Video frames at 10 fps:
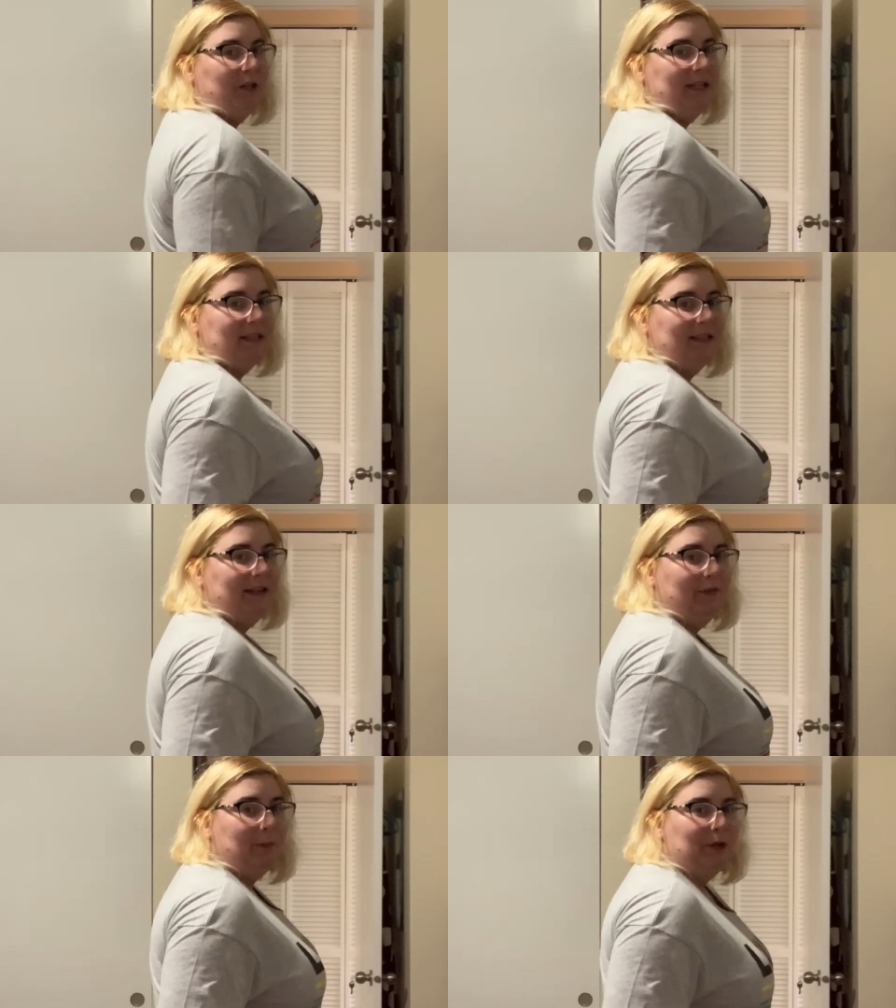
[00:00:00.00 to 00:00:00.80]
days to see
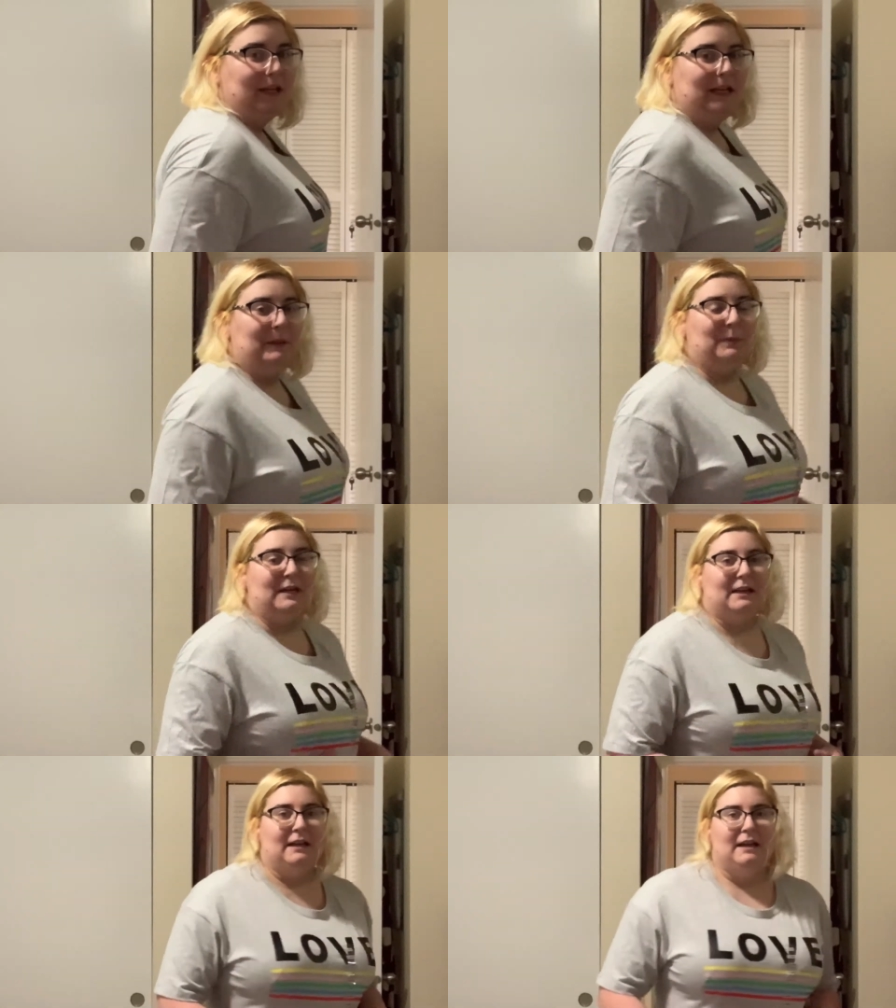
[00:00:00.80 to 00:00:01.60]
if I'm going to keep
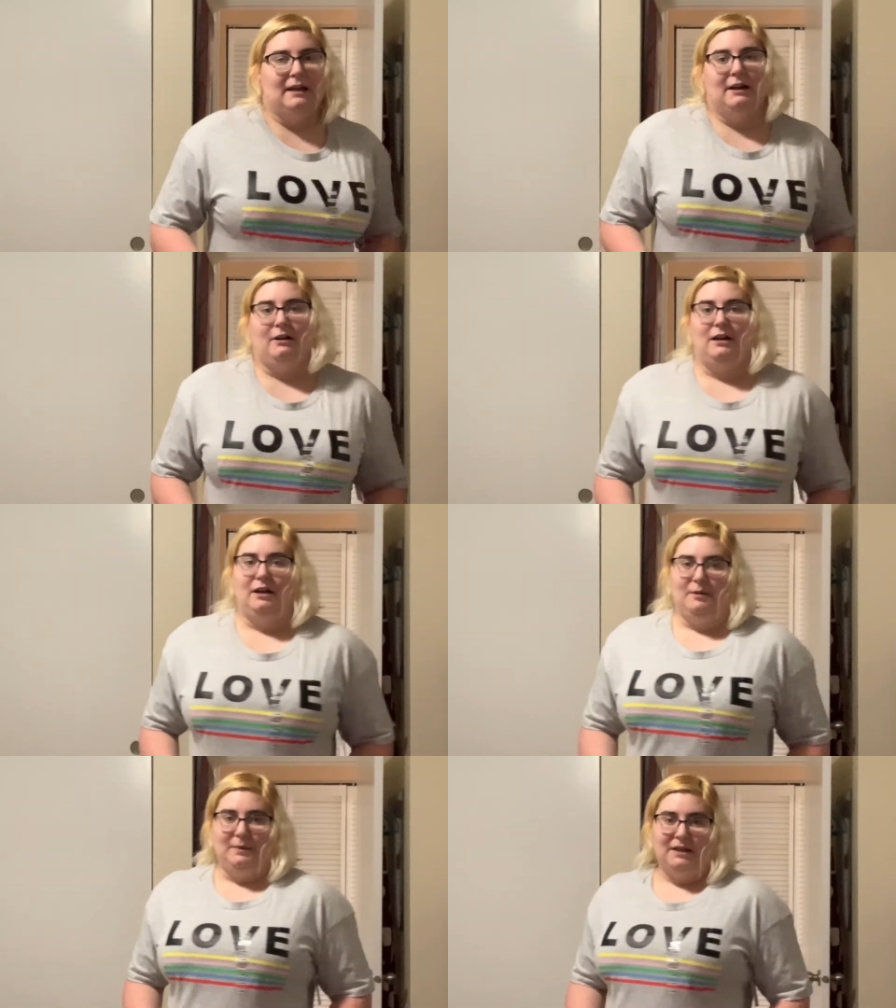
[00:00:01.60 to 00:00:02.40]
it.
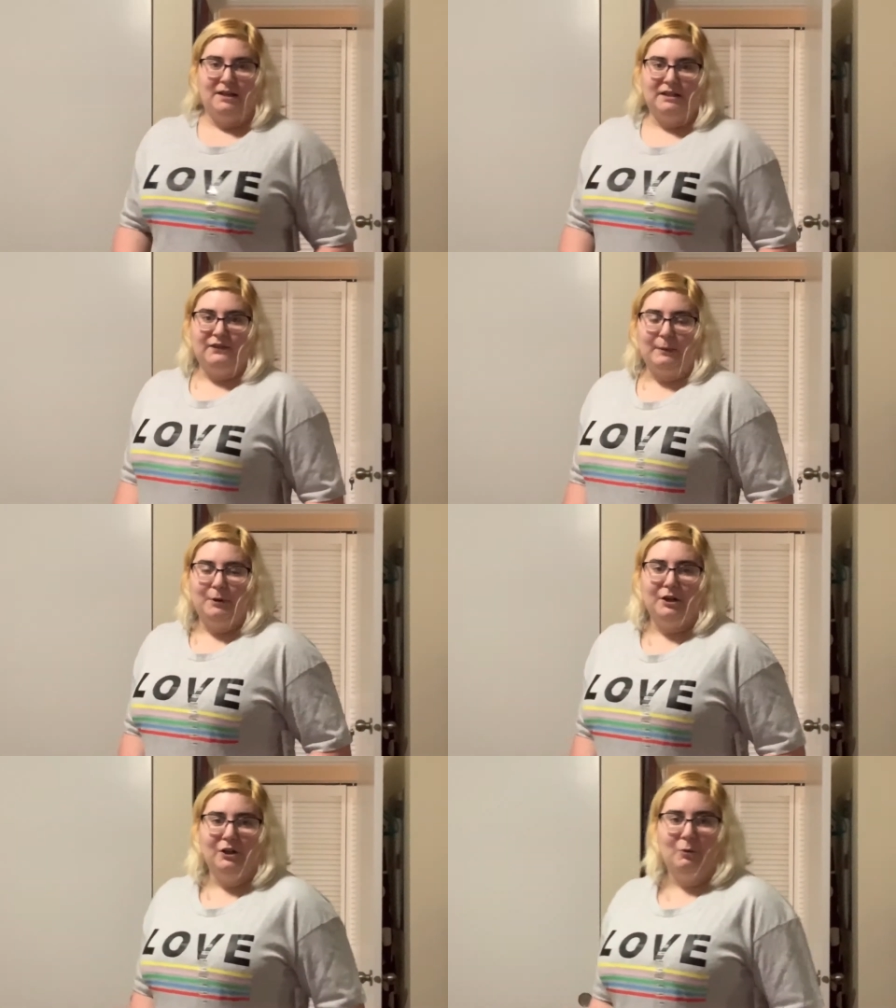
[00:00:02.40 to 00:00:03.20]
Because um, if I
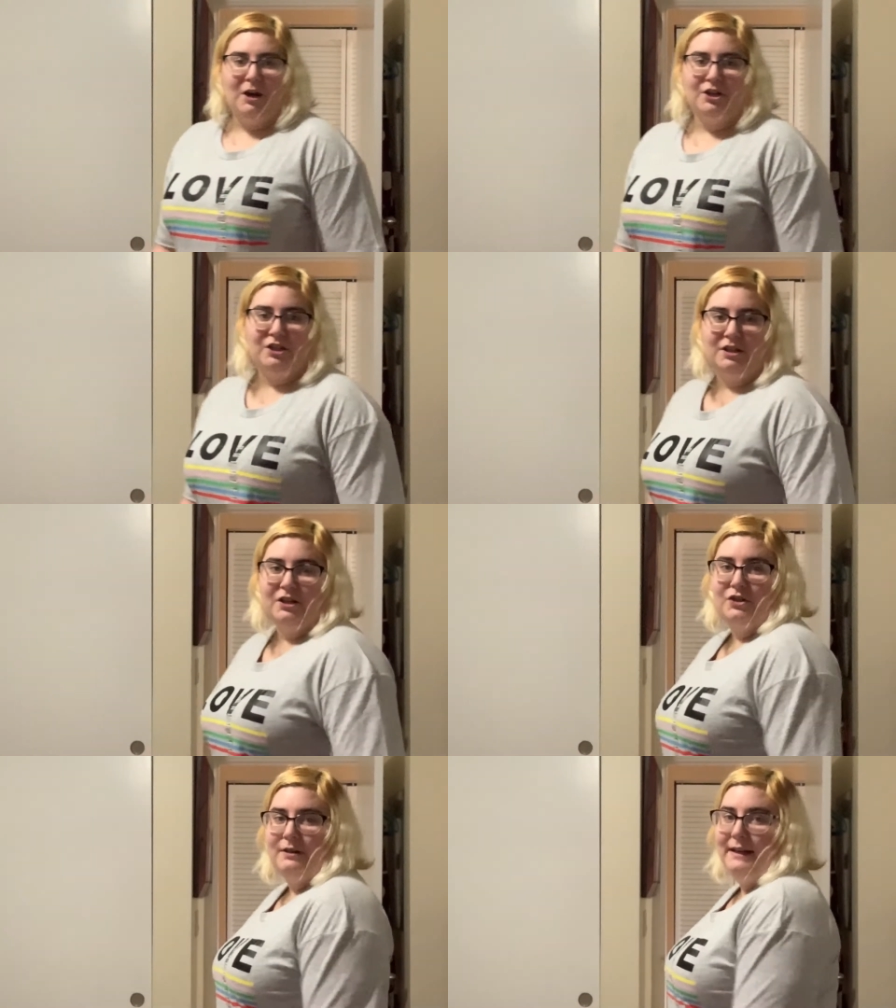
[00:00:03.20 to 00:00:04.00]
put it in the wash, it's
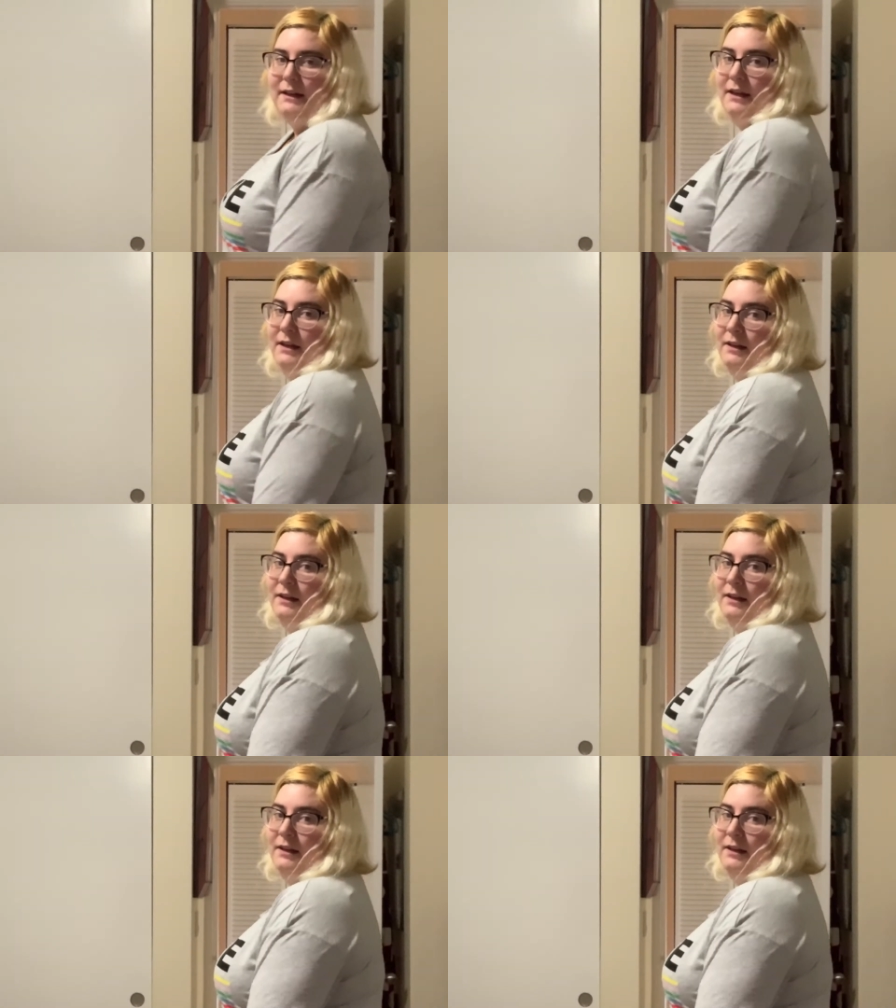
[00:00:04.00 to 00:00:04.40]
going to shrink.